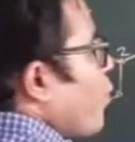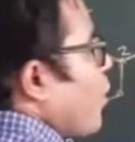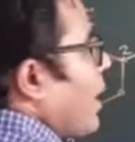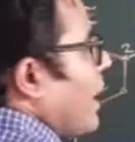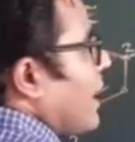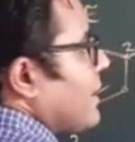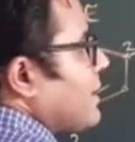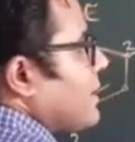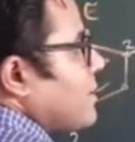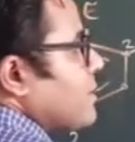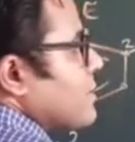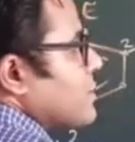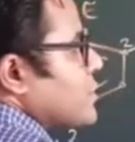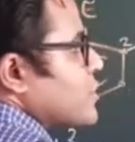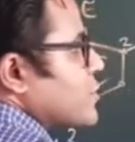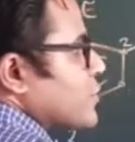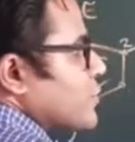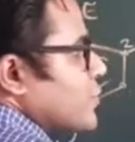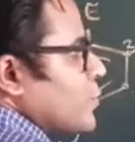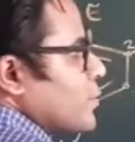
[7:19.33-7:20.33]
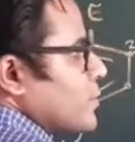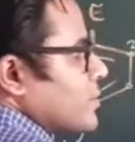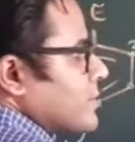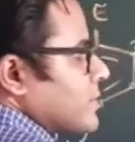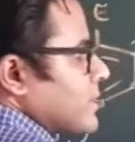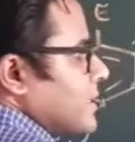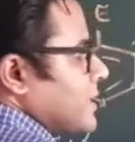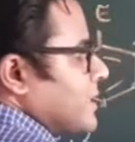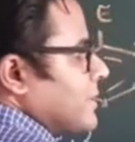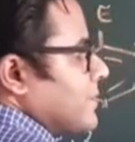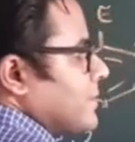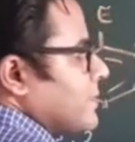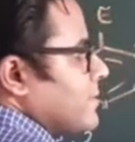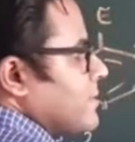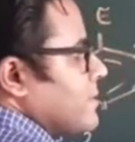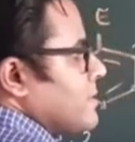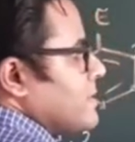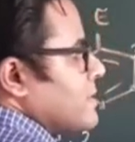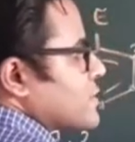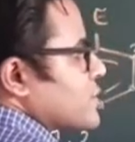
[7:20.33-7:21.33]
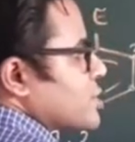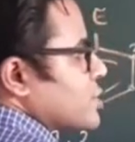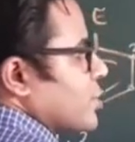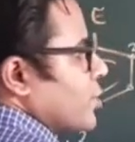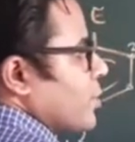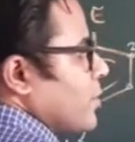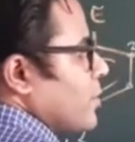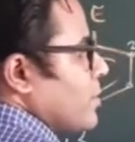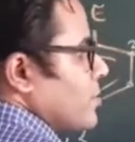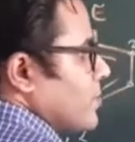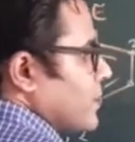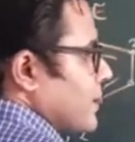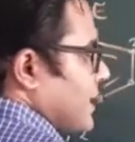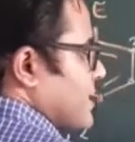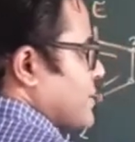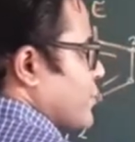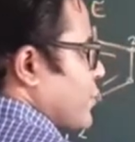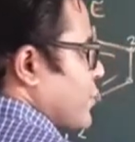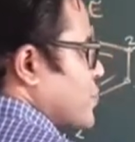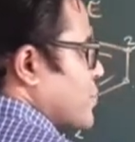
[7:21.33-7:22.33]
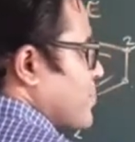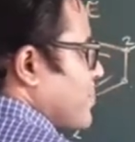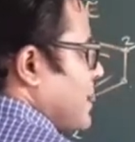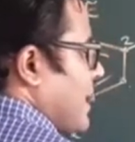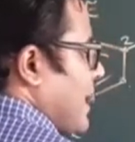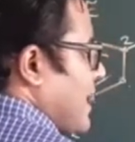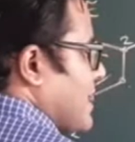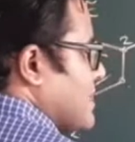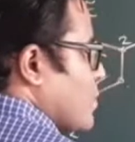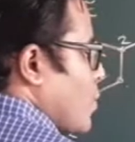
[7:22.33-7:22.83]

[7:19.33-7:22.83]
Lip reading: 1, 2, 3. So it is going to be as